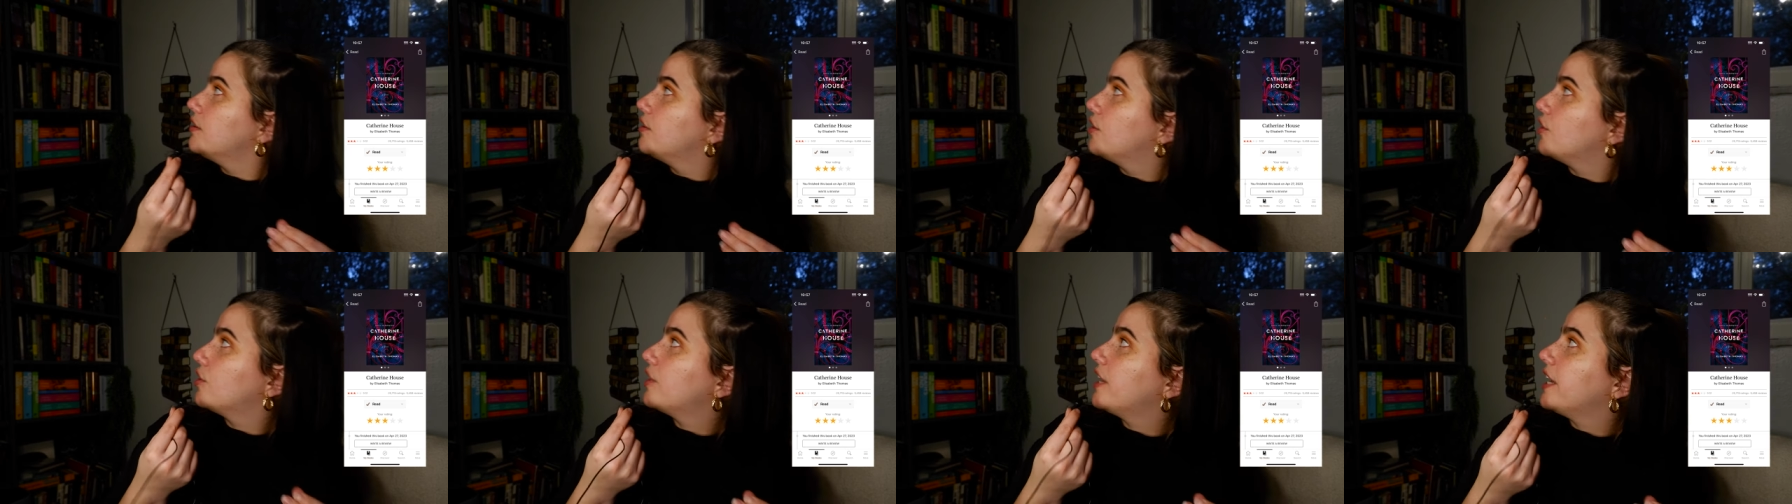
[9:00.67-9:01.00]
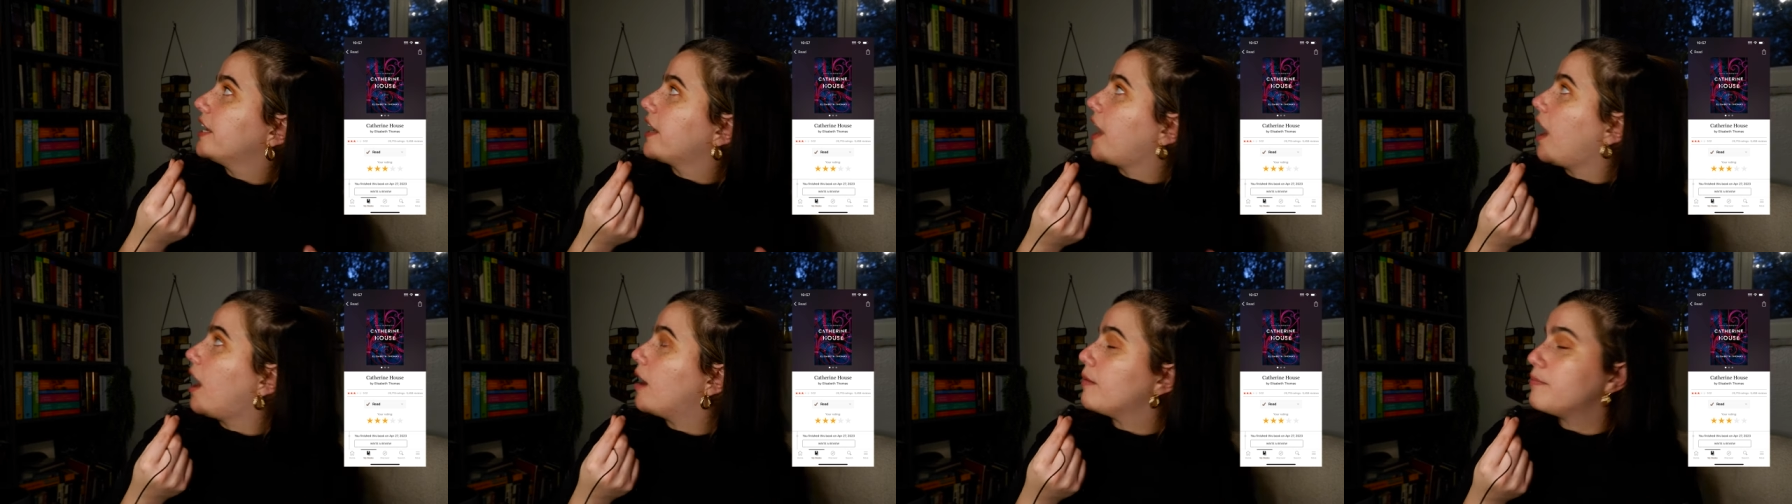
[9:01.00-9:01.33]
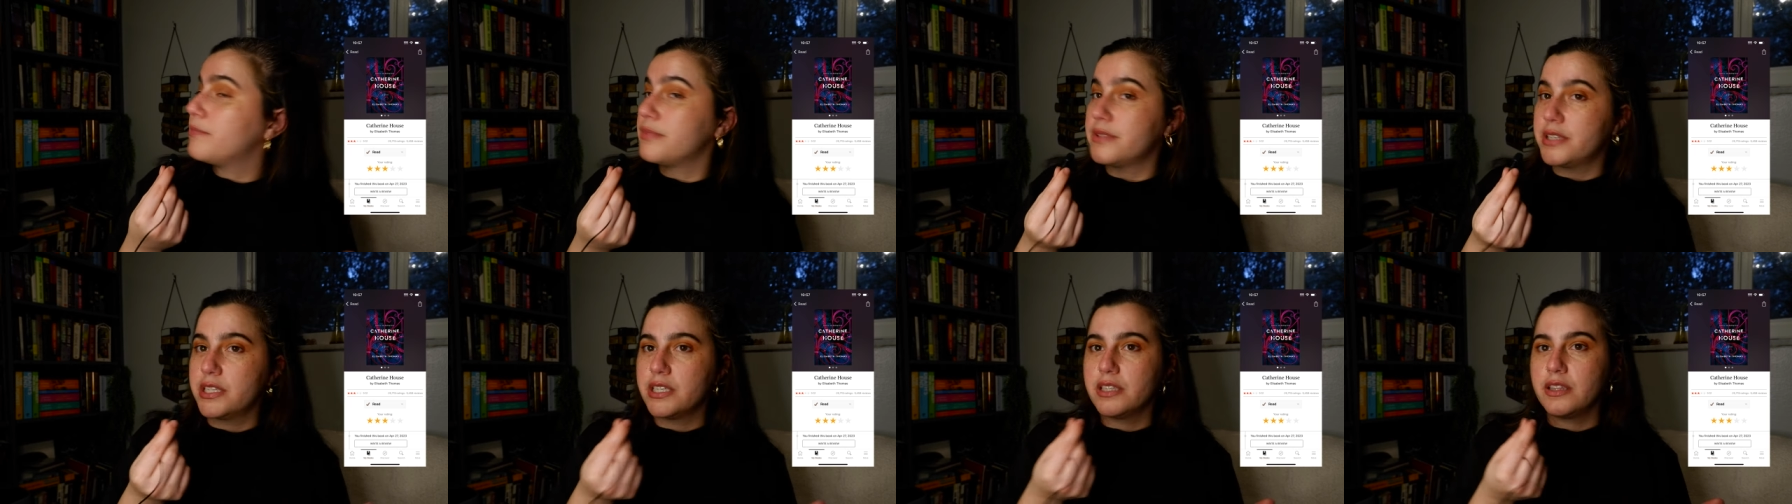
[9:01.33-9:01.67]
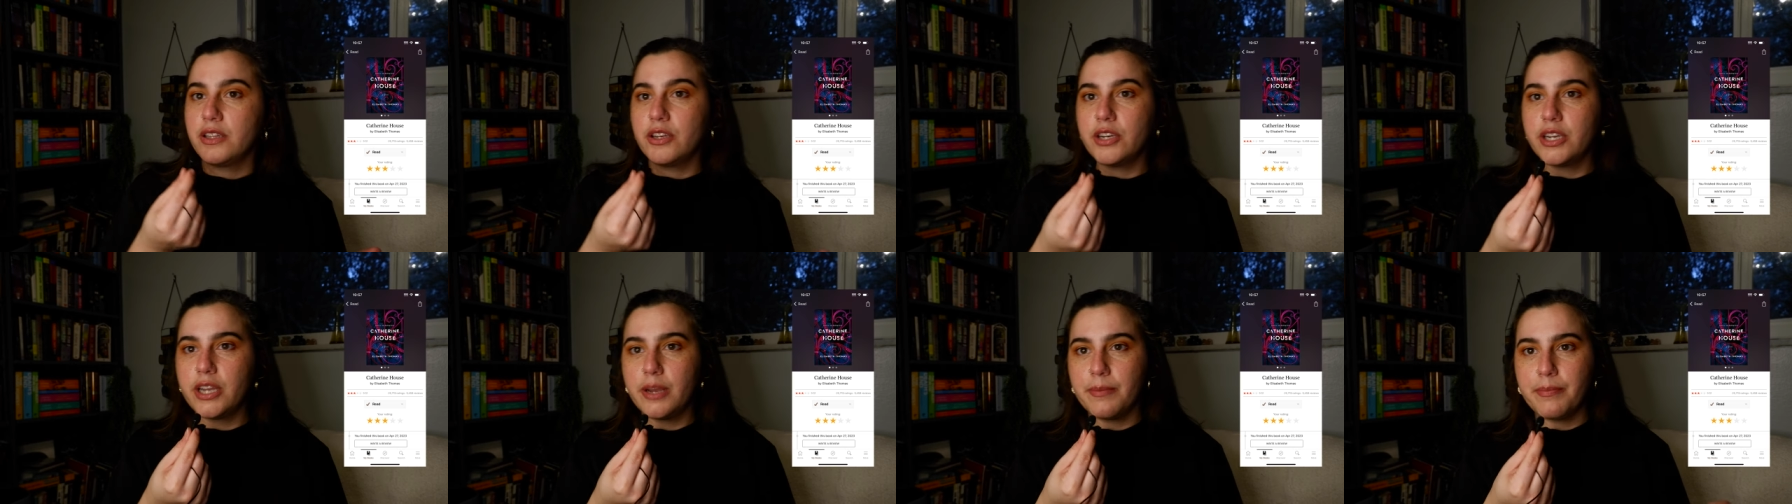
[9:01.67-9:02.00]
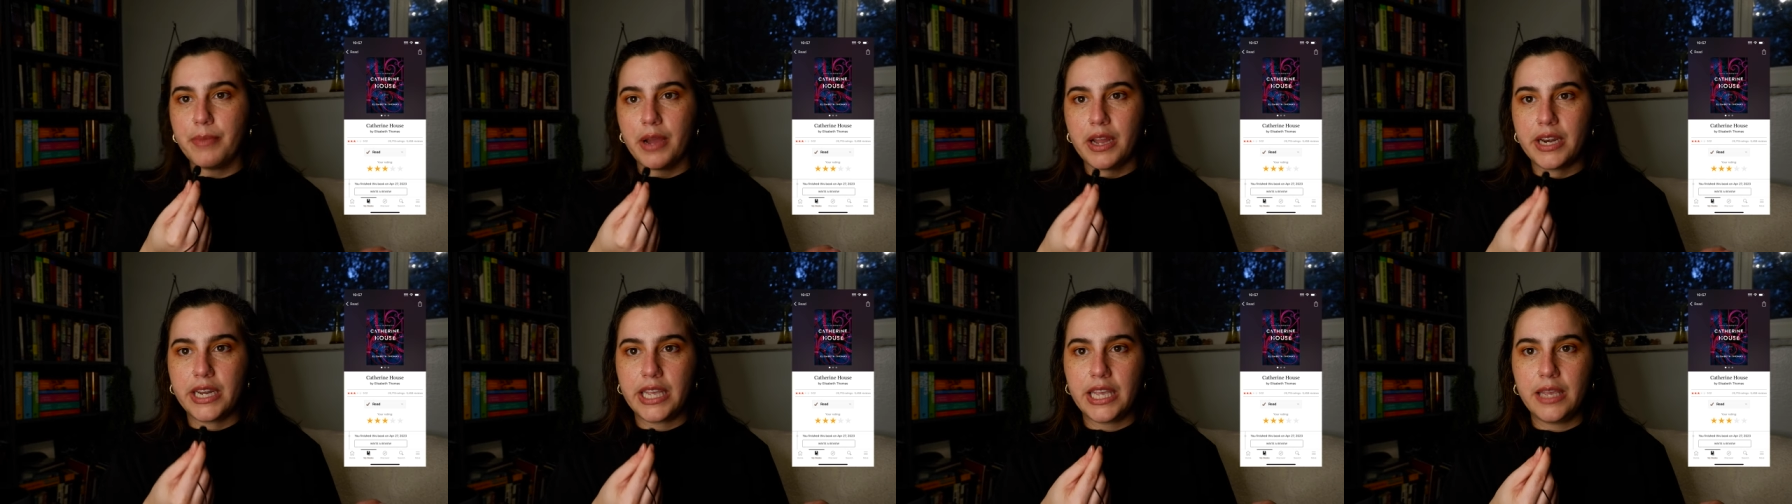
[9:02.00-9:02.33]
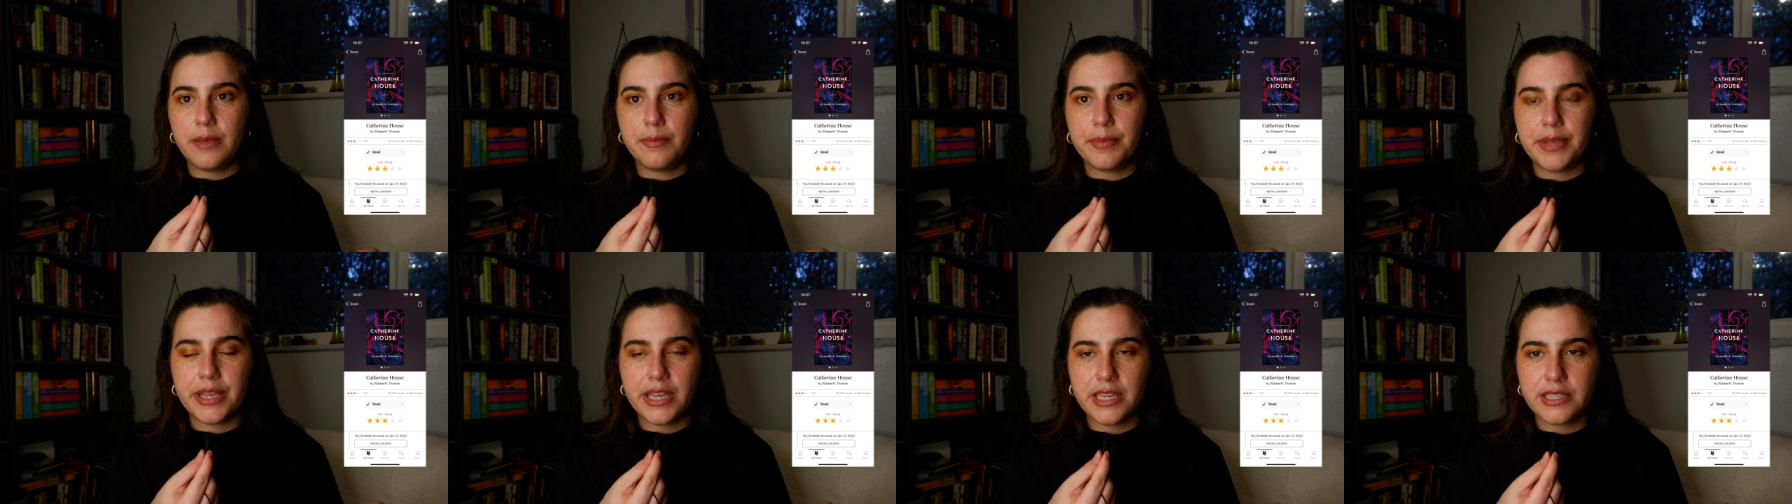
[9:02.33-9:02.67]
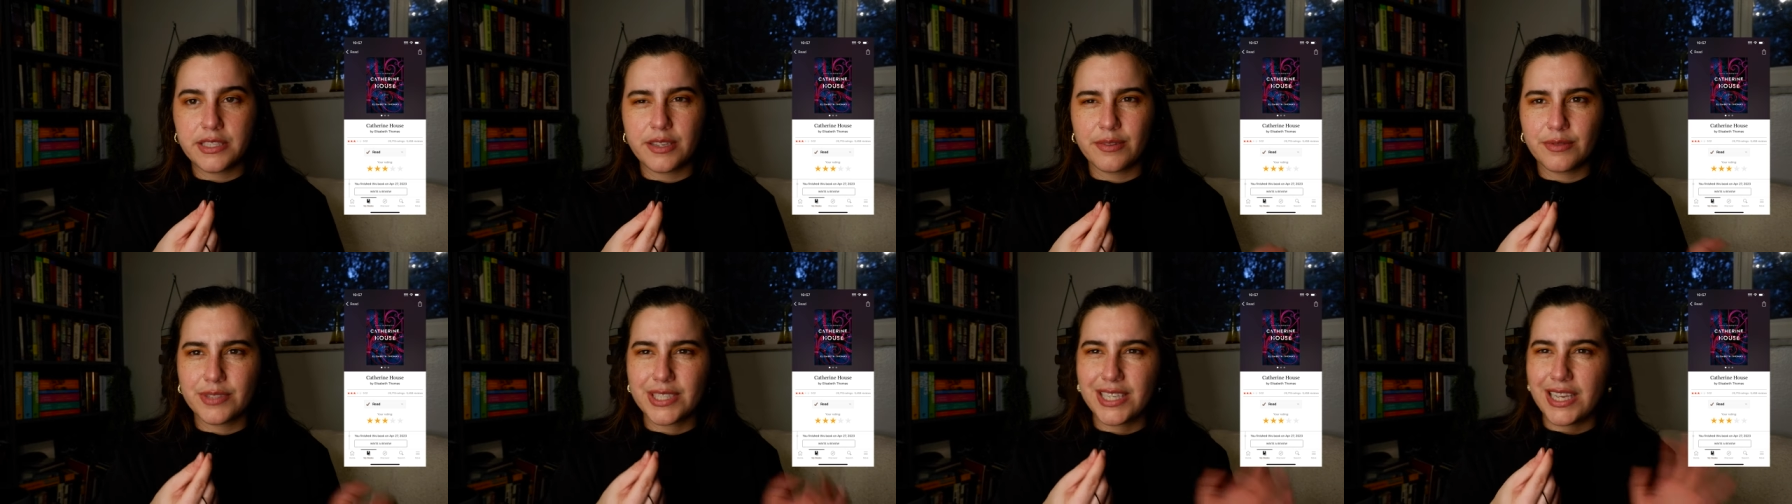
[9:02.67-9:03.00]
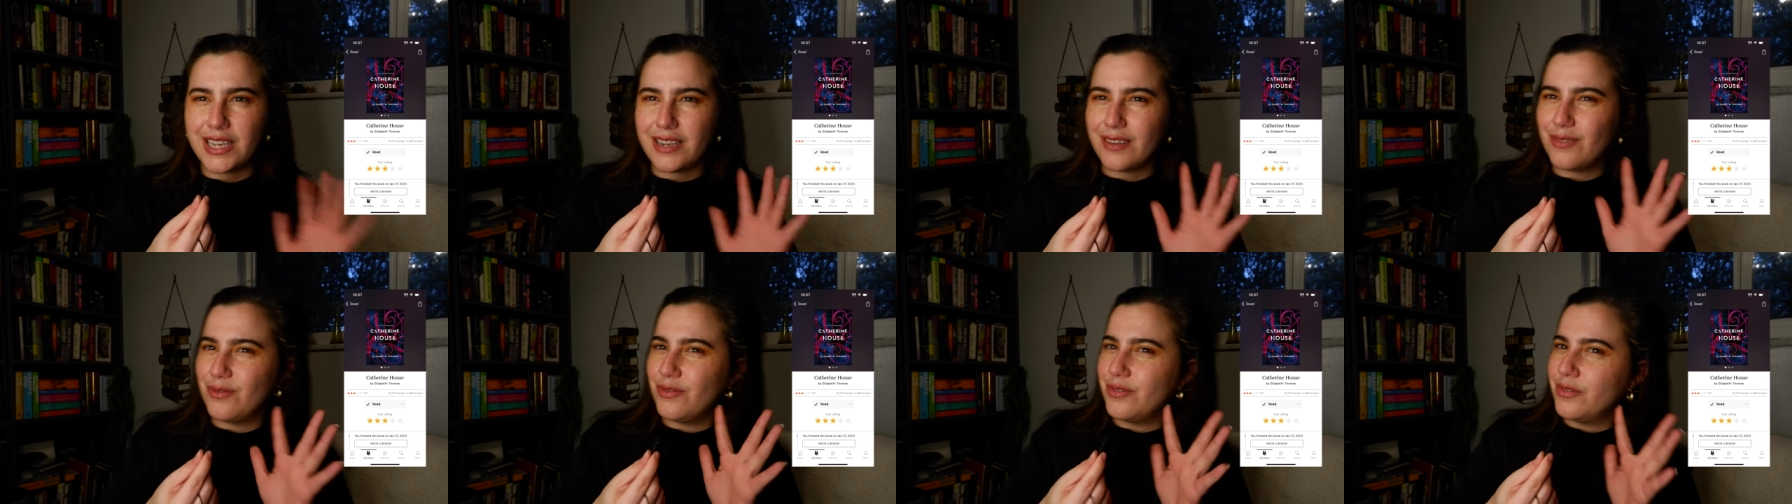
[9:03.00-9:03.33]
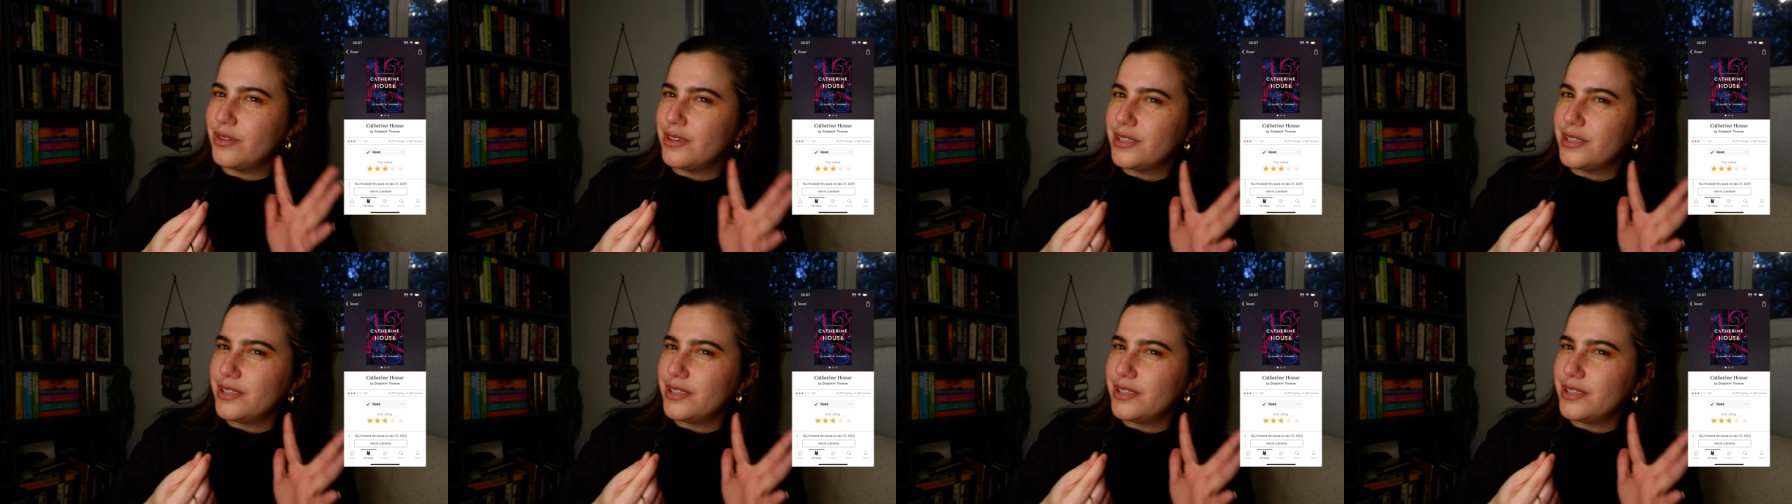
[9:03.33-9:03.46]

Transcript: looking up to look at bunny because I was like,